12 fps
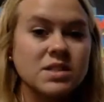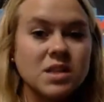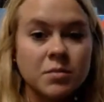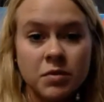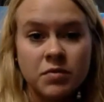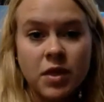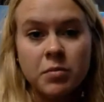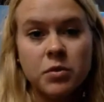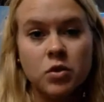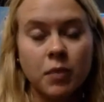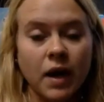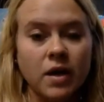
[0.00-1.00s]
Some of them
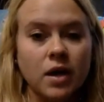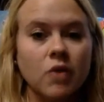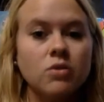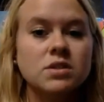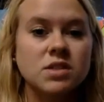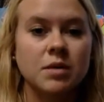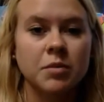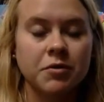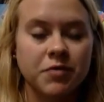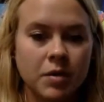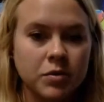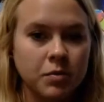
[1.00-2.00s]
you might know, some
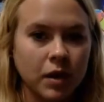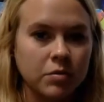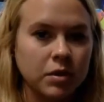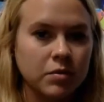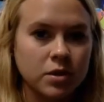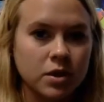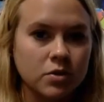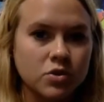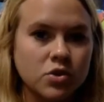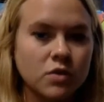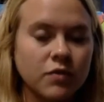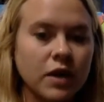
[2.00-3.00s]
of them you might be able to
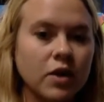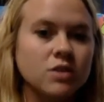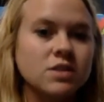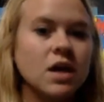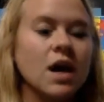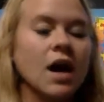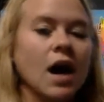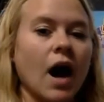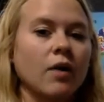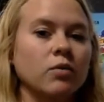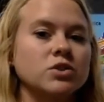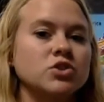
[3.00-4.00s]
use your fingers.
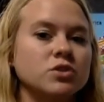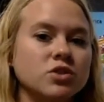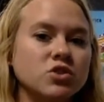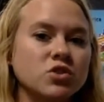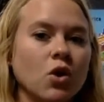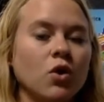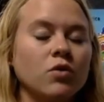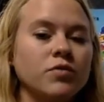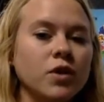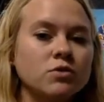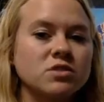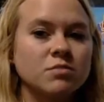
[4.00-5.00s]
I want you to solve
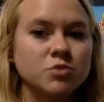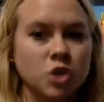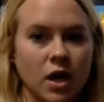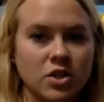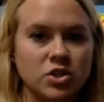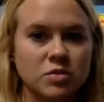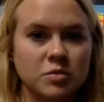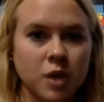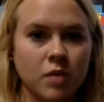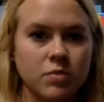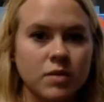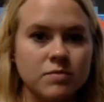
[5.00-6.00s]
those subtraction
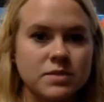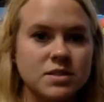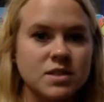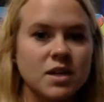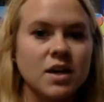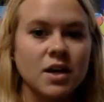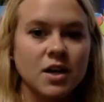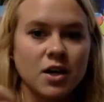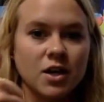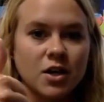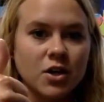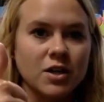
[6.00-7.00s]
problems.
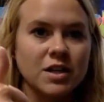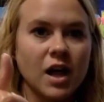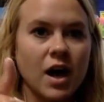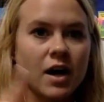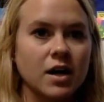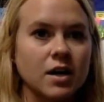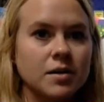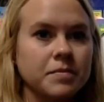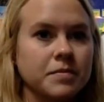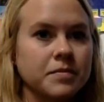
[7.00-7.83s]
Good luck!